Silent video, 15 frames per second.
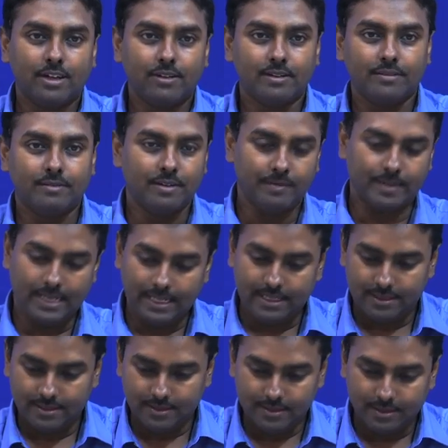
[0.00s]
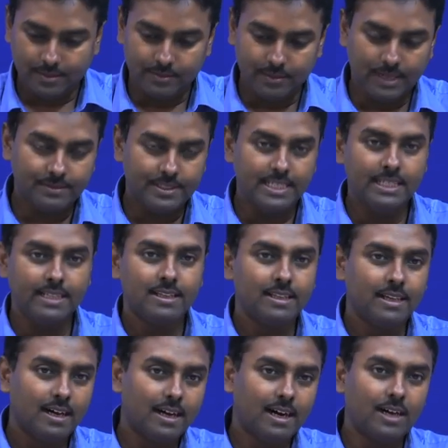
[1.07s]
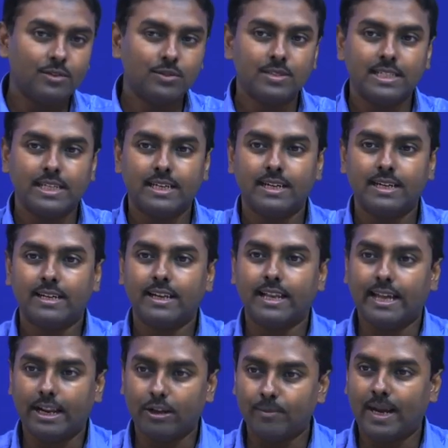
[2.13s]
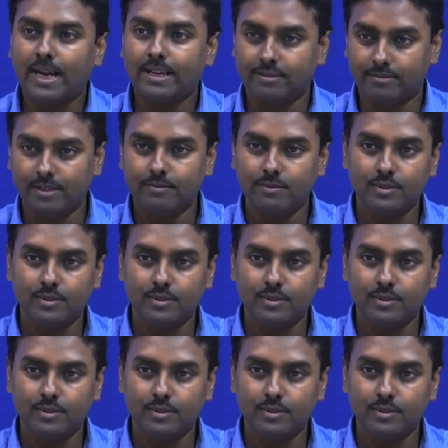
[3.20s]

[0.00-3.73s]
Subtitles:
of FM, right. We have seen how to generate a narrowband FM,